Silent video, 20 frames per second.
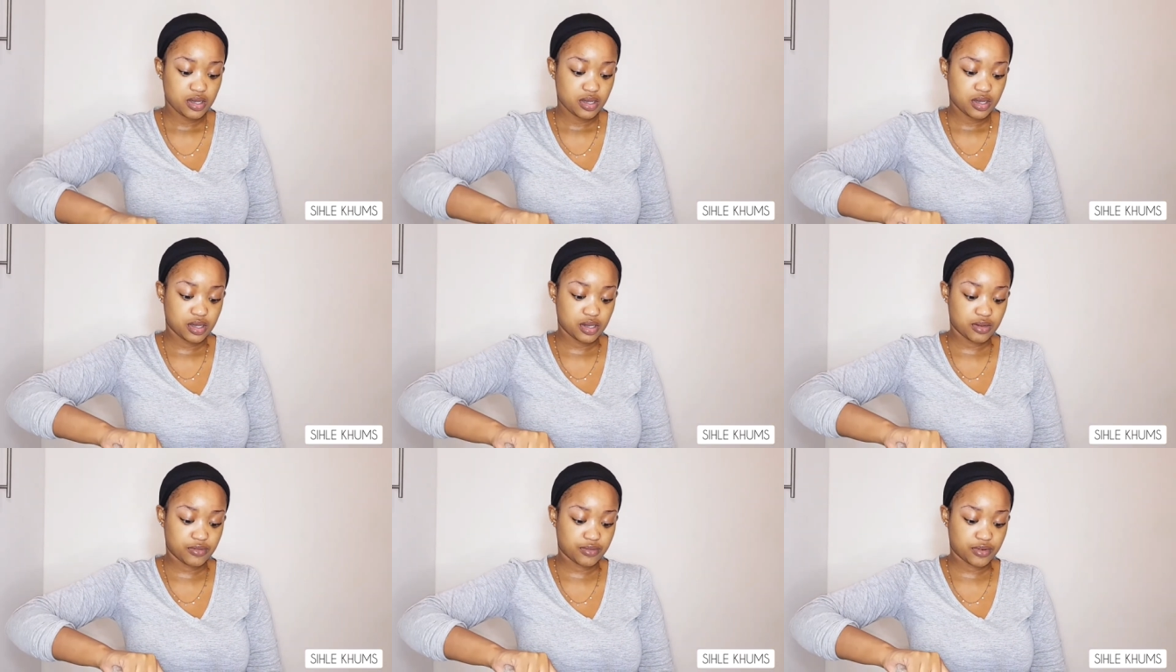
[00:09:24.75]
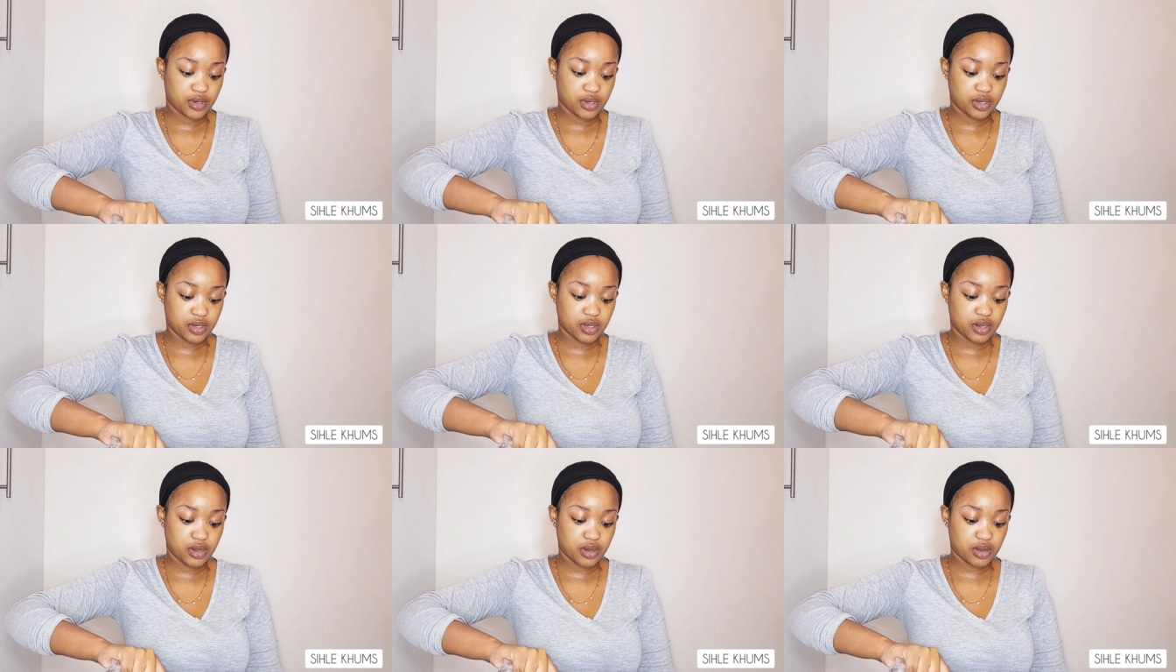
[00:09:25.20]
And I've
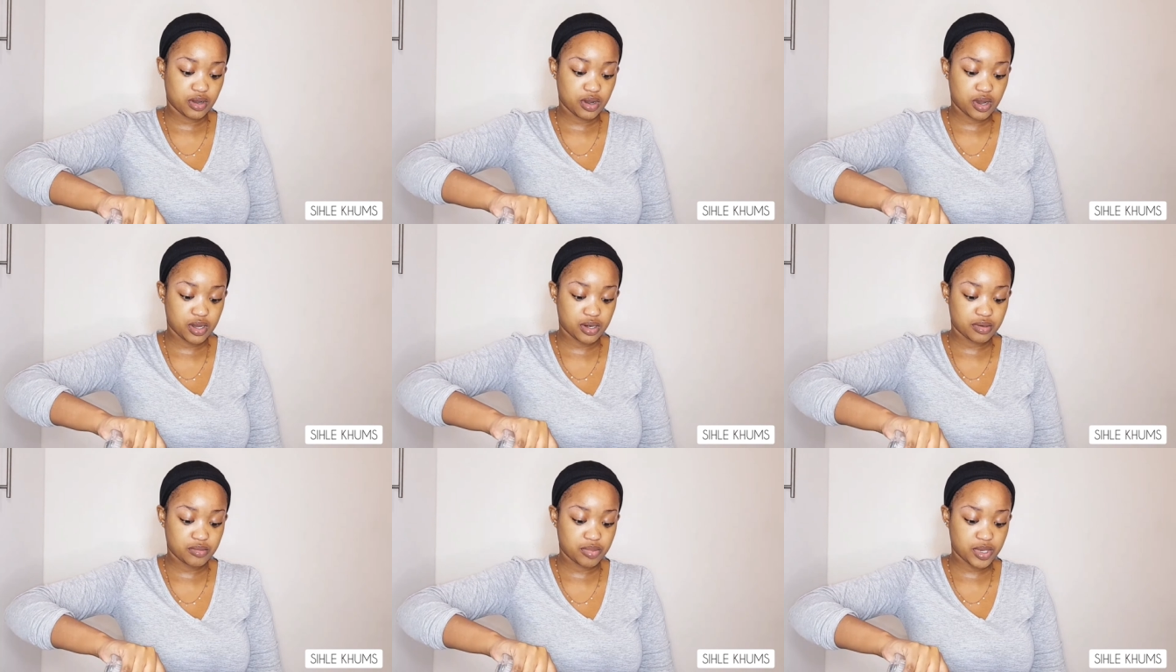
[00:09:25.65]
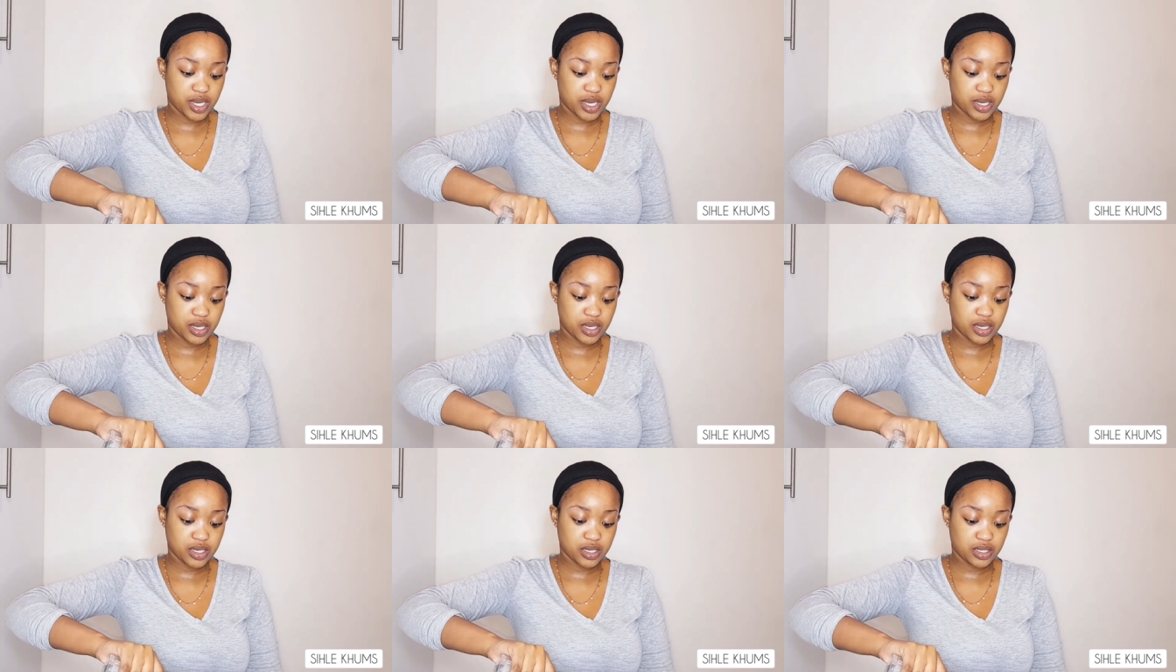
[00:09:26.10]
got a cotton
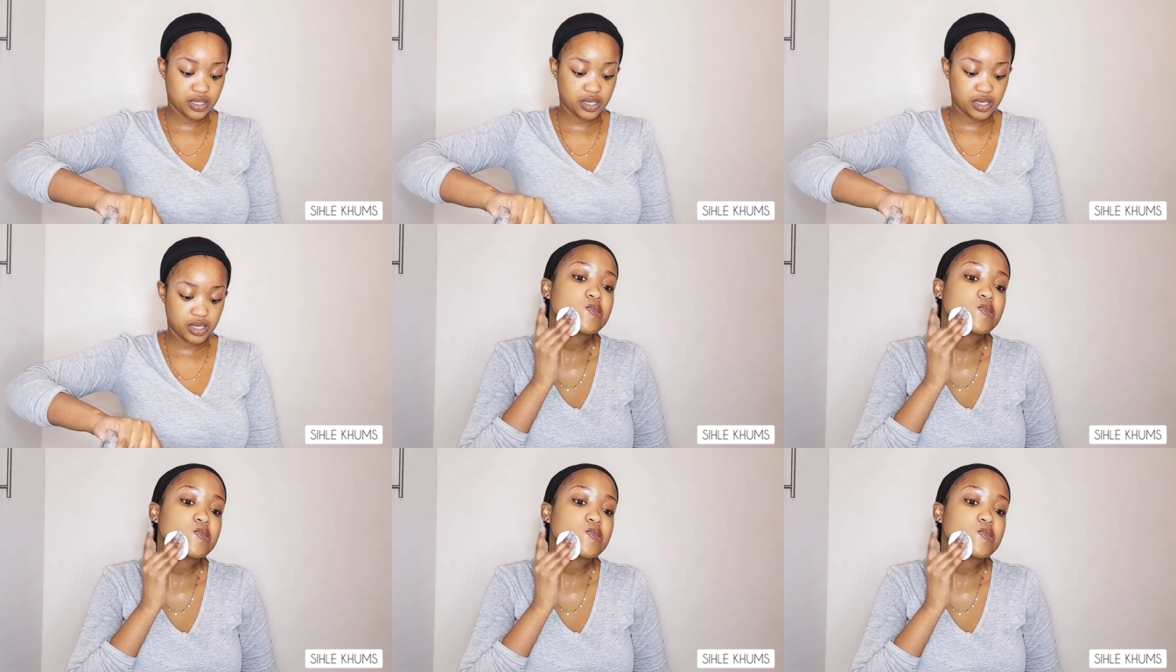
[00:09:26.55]
pad